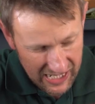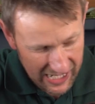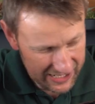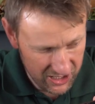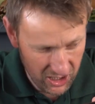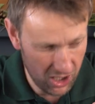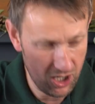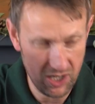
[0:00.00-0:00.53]
I
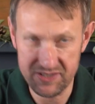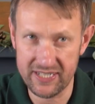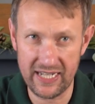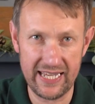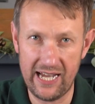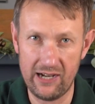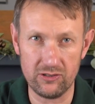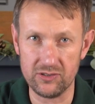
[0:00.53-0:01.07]
can't tell
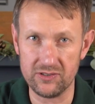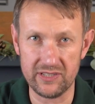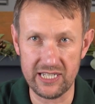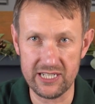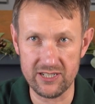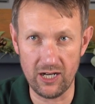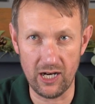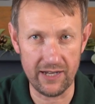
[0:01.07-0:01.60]
you how good
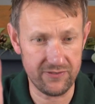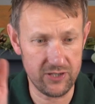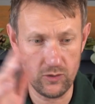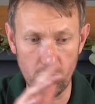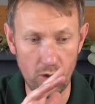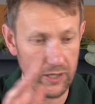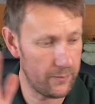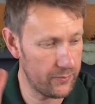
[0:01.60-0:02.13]
these are. If you
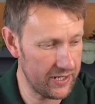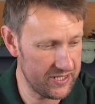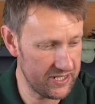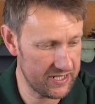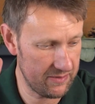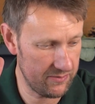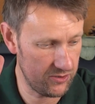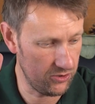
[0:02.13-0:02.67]
want a Beretta
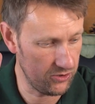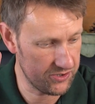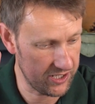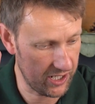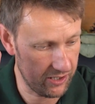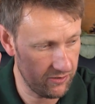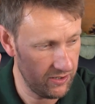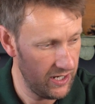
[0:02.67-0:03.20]

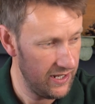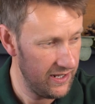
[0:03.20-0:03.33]
semi-auto,